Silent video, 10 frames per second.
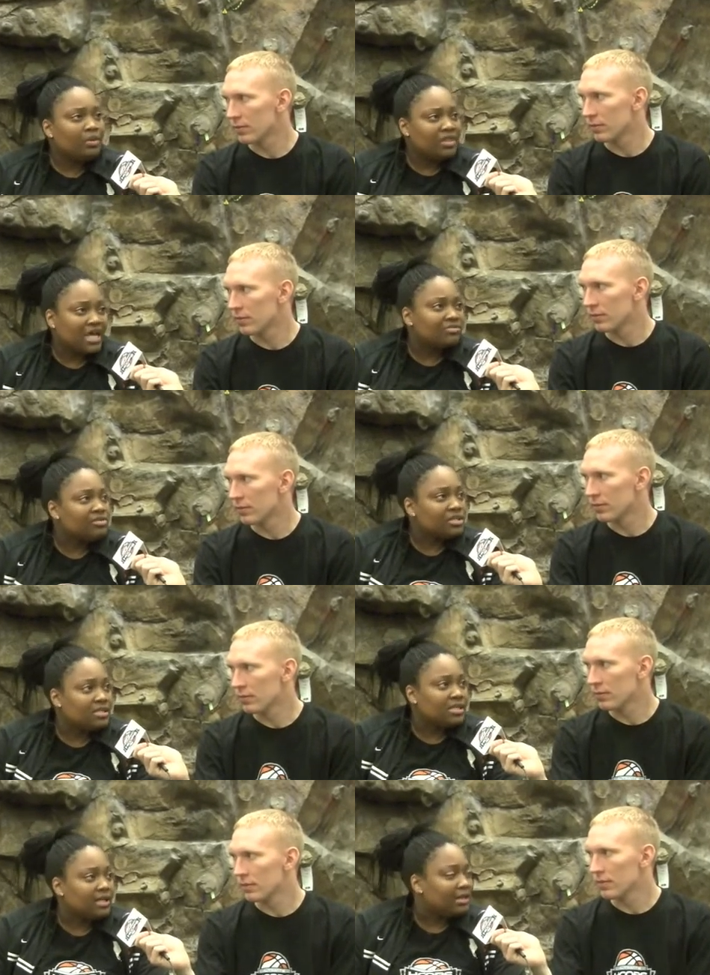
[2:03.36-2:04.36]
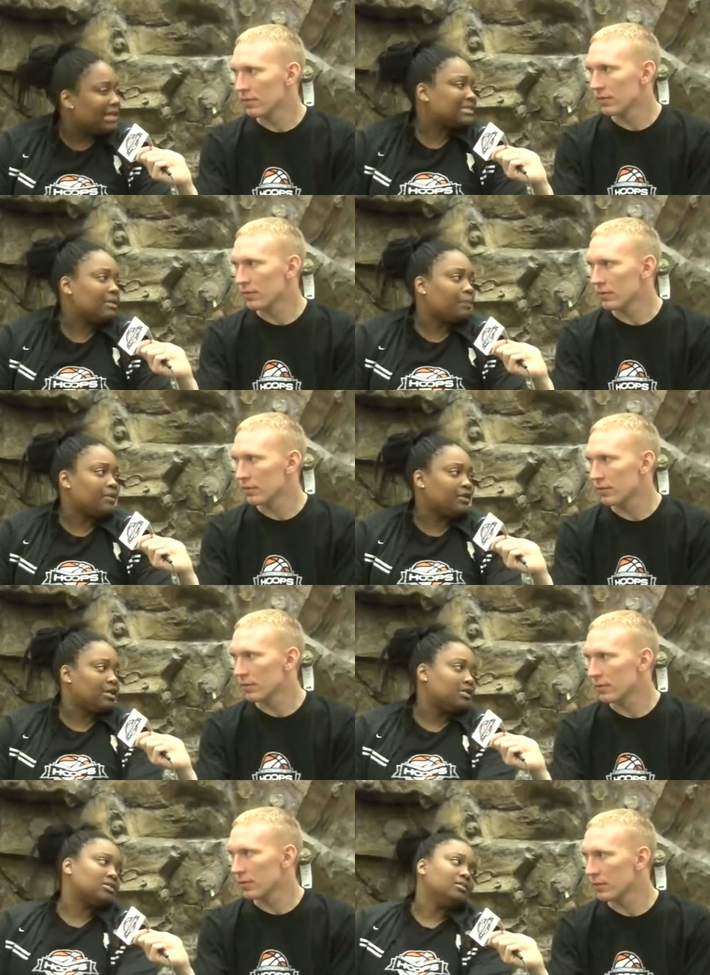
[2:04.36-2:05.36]
Speaker 1: be that's what she said. Last time I picked
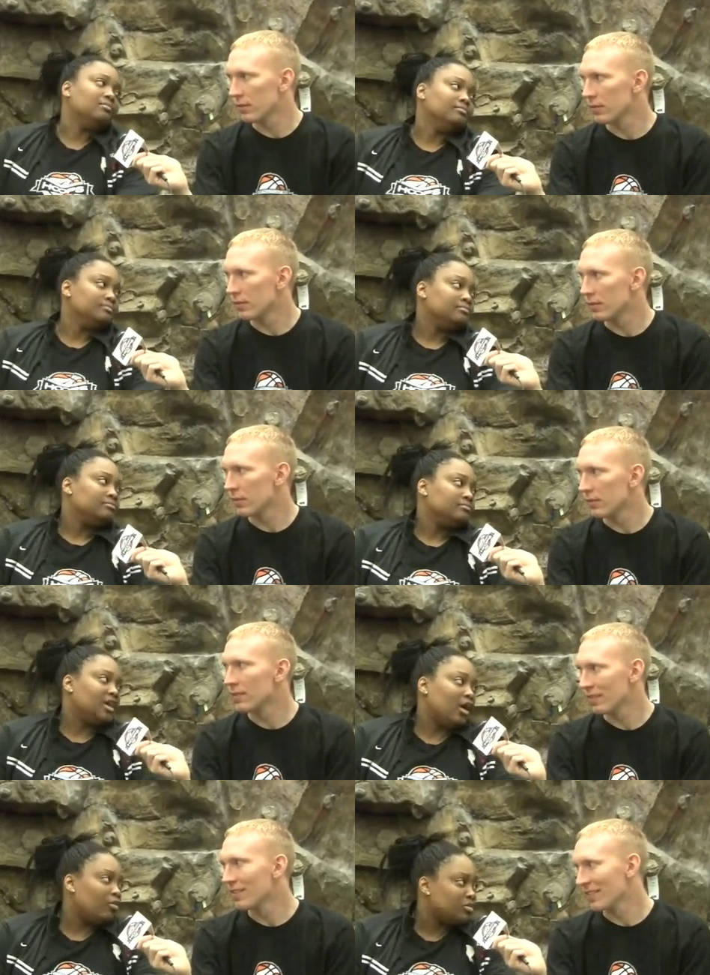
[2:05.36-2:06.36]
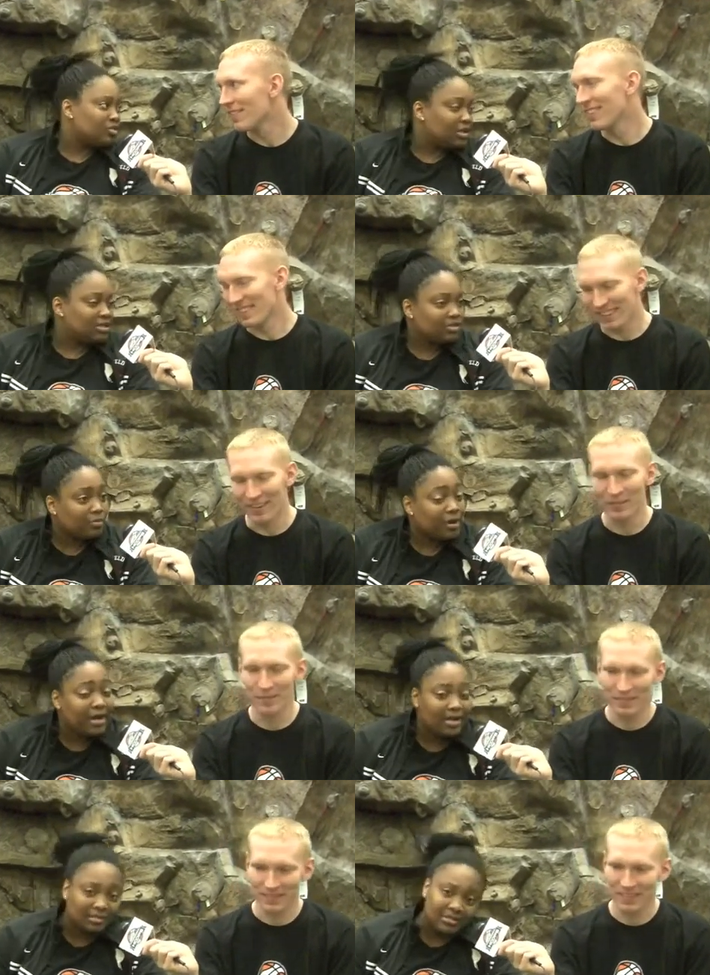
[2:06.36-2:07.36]
against them, they always won. So
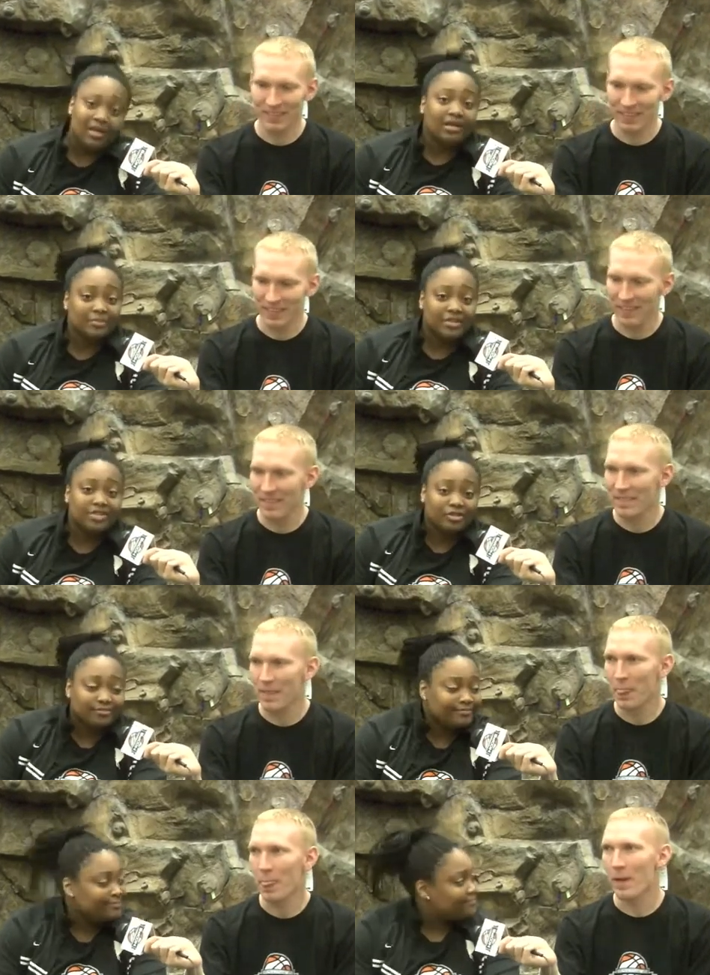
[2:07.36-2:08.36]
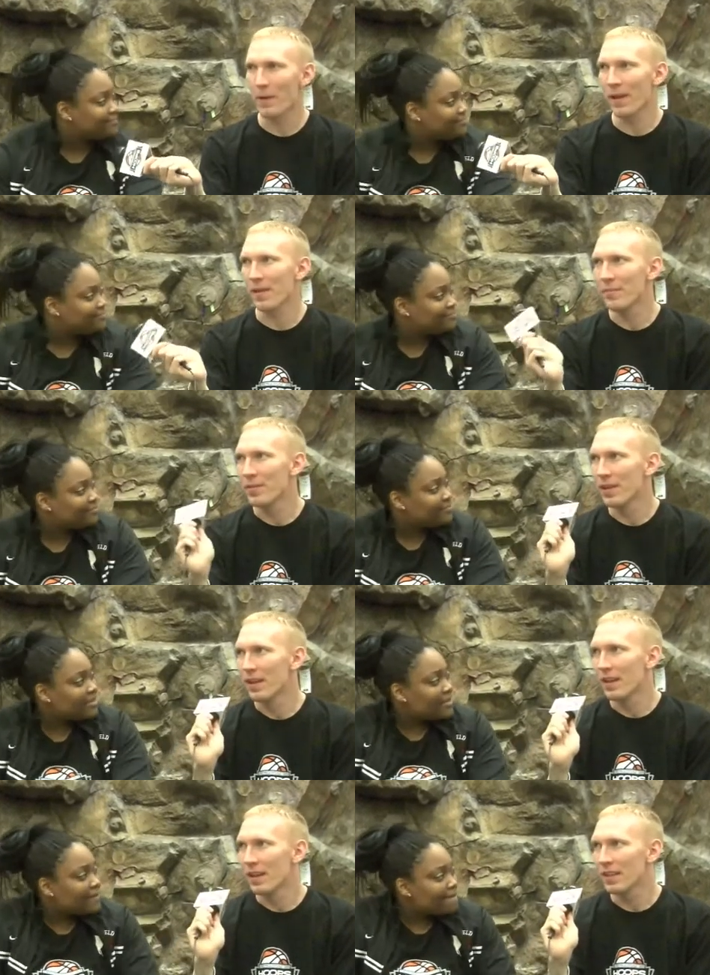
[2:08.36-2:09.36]
Brian, I picked you. Okay.
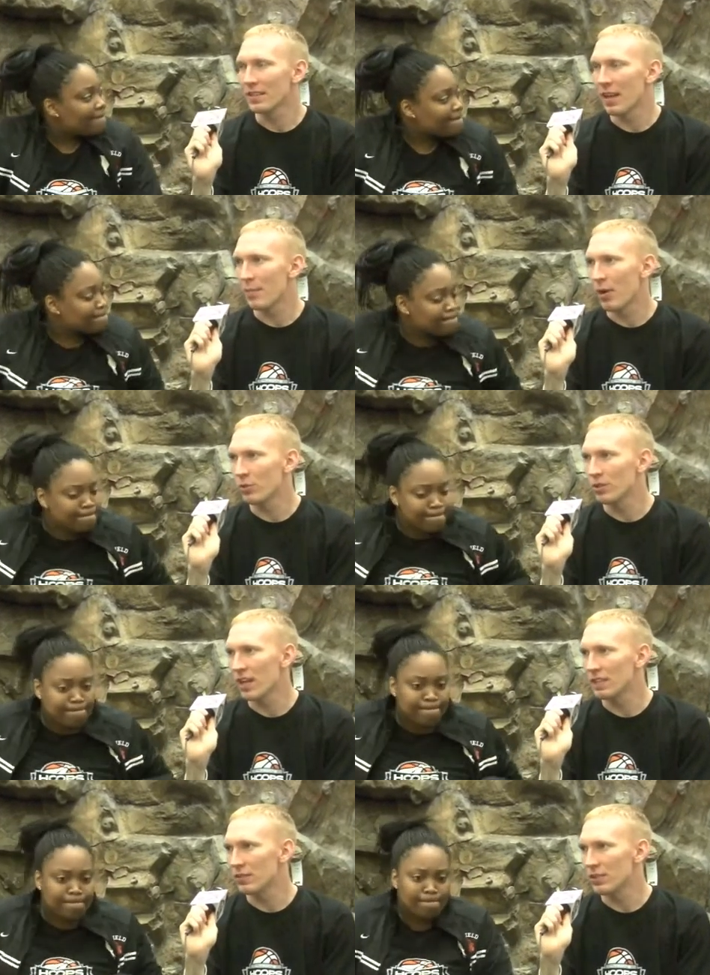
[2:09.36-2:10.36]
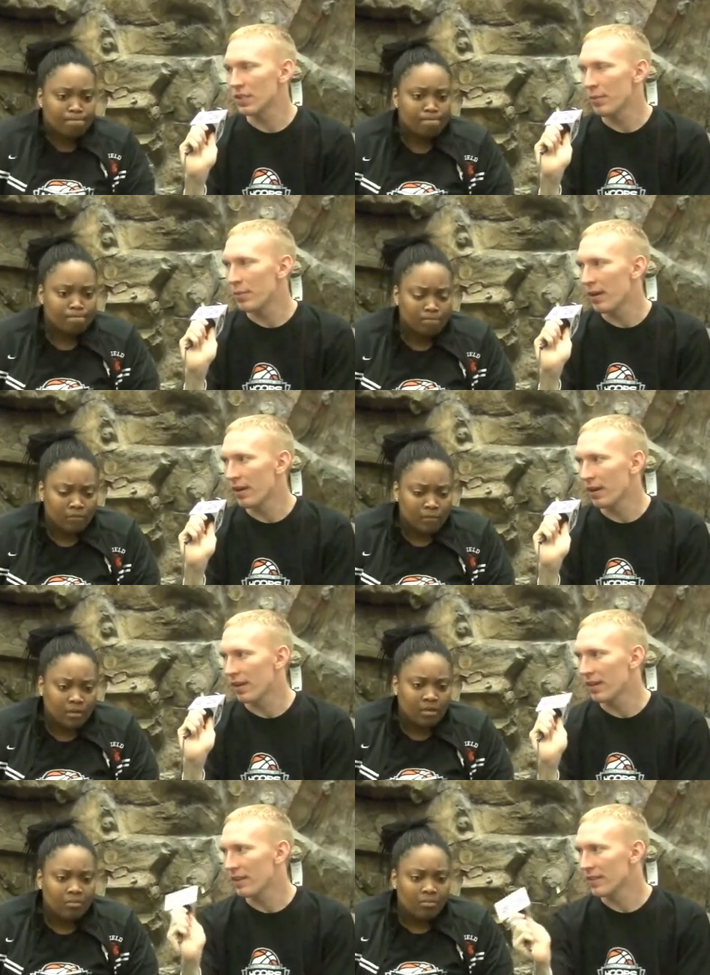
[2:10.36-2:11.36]
Speaker 2: Next game, no size versus Team
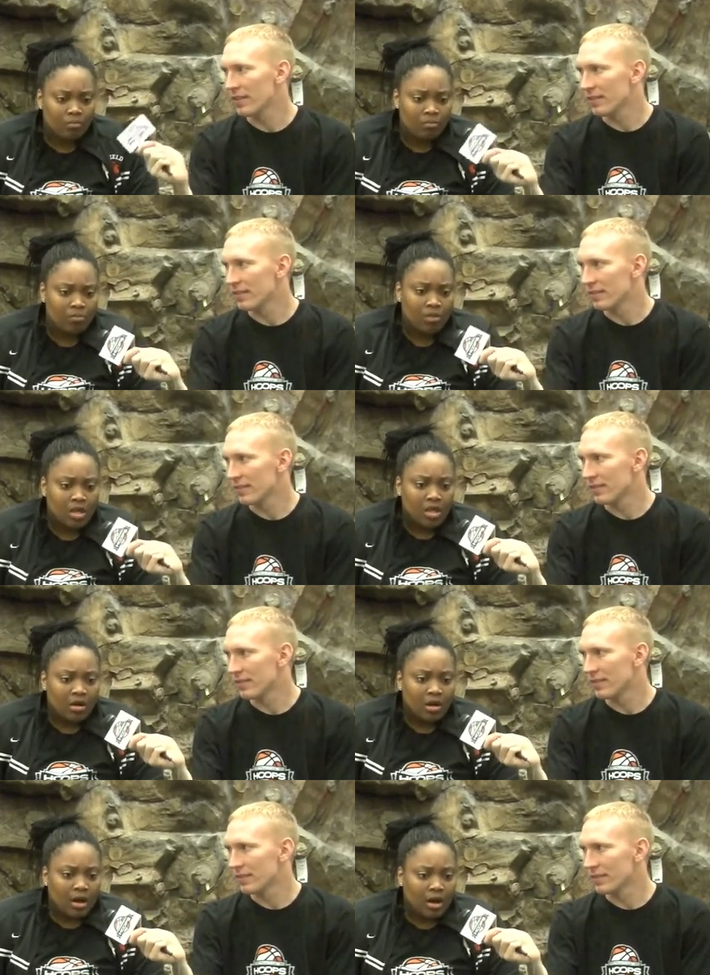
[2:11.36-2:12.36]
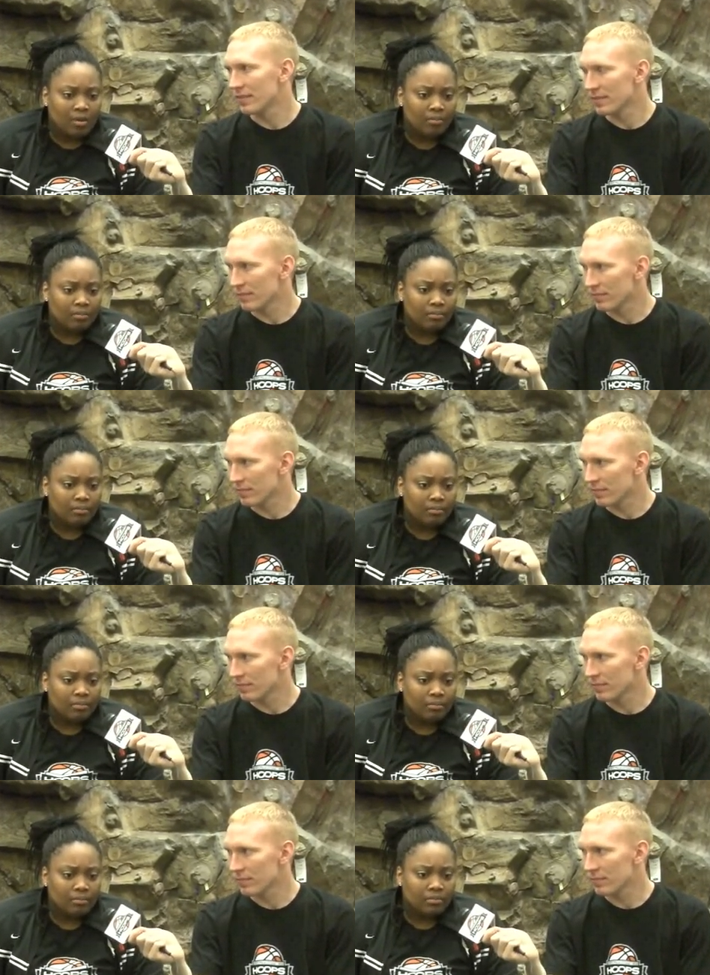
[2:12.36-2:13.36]
America.
Speaker 1: Hmm? Um,
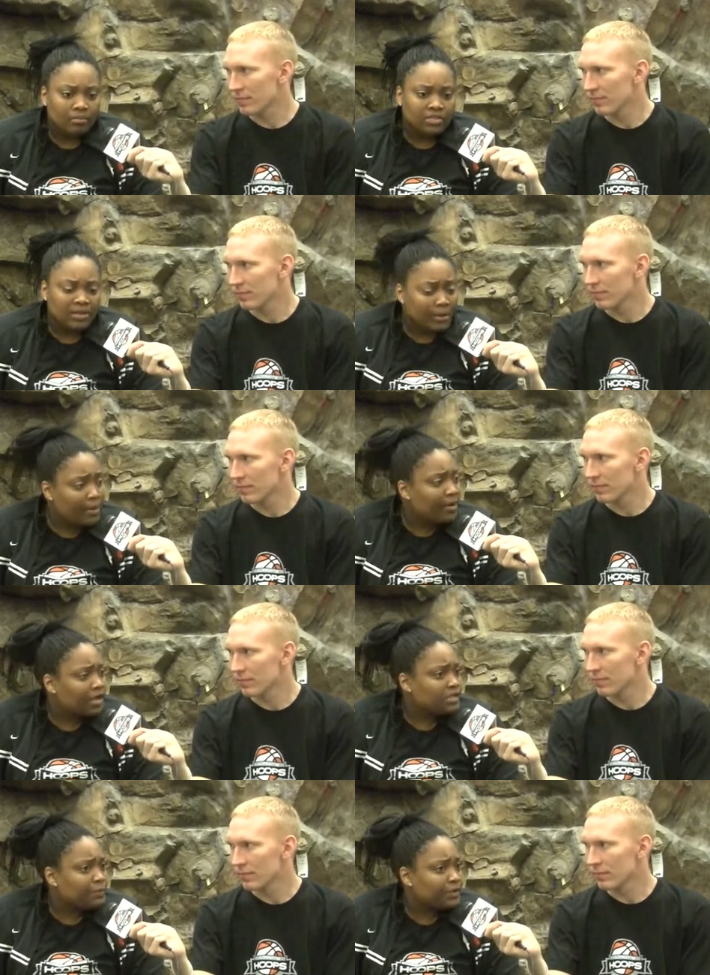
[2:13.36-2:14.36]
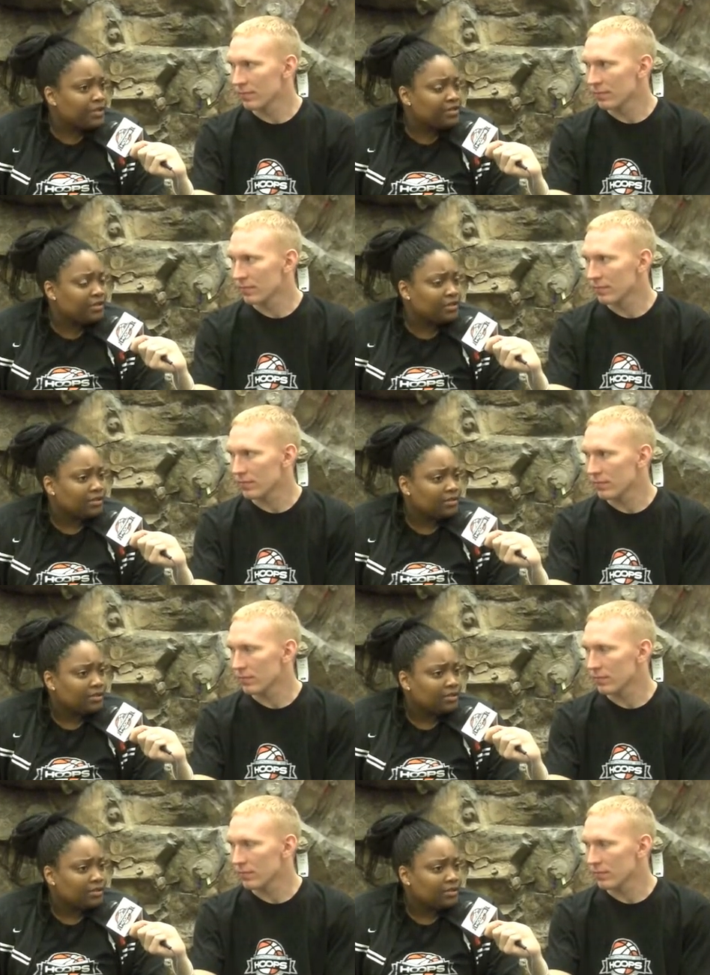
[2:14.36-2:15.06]
Team America is pretty good,